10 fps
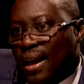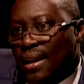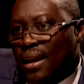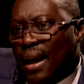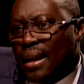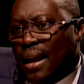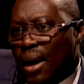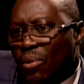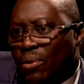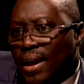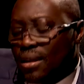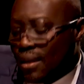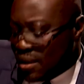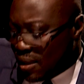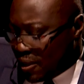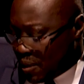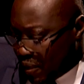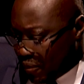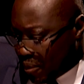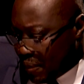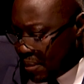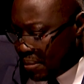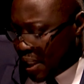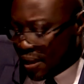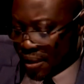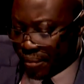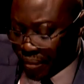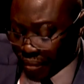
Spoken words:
I read a statement from him, but